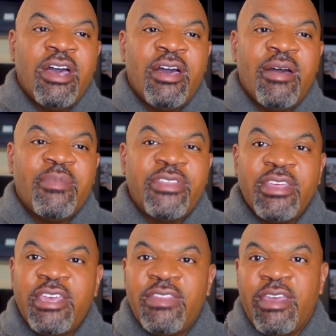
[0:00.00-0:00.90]
Um, but then
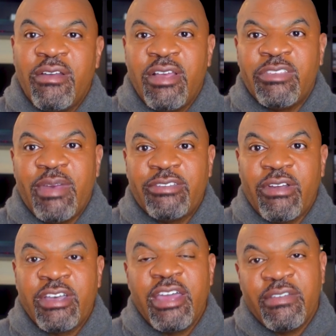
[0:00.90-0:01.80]
again, the airlines might
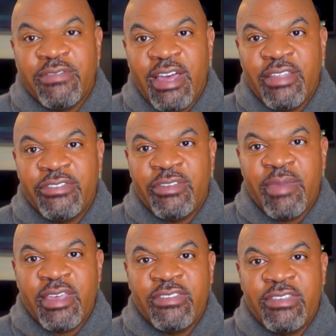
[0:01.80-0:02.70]
start cutting flights to
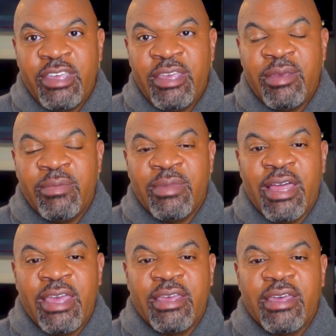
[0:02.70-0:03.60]
make it seem
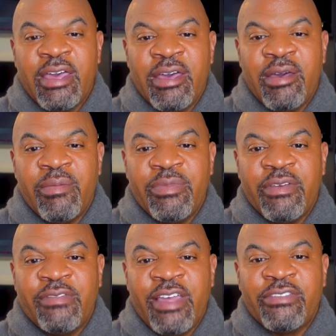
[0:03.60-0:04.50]
like um,
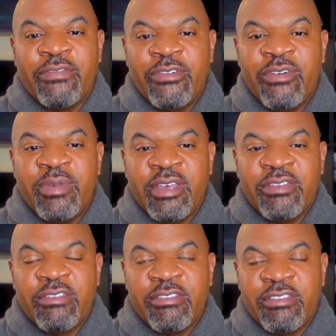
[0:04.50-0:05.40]
the flights are full
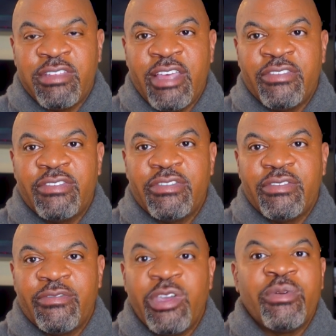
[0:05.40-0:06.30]
because there's just
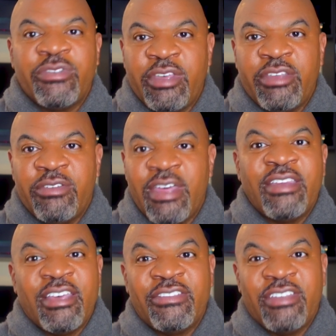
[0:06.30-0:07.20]
less frequency to
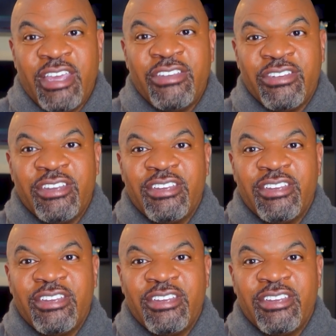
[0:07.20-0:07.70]
that destination.